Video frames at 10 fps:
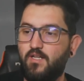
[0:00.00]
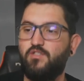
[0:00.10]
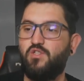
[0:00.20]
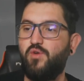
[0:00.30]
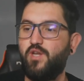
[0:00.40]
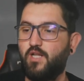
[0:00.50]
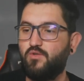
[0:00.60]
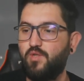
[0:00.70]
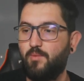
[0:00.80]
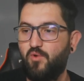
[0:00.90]
Serena
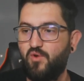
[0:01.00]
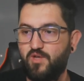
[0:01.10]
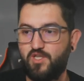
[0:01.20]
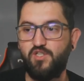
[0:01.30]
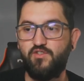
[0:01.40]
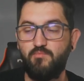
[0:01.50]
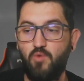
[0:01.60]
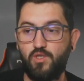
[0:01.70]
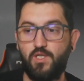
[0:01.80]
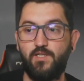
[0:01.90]
to the point where she's
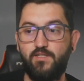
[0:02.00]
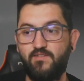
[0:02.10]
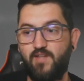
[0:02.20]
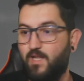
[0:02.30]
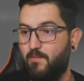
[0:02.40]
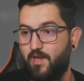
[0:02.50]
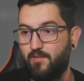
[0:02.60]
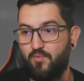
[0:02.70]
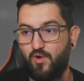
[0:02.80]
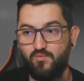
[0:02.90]
immortal, this is like the
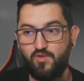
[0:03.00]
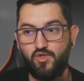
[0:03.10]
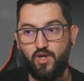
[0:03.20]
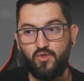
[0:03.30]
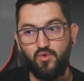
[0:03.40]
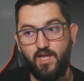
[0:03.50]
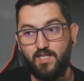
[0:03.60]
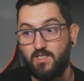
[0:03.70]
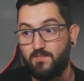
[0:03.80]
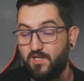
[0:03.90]
main point we're trying to
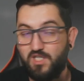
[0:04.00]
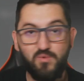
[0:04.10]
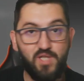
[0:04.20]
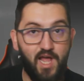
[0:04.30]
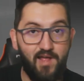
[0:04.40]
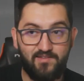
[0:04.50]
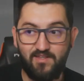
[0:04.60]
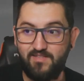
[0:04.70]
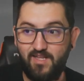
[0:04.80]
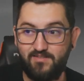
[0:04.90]
get, especially with the
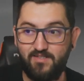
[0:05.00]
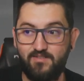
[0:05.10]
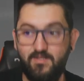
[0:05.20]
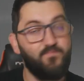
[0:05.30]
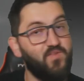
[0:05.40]
SSSs.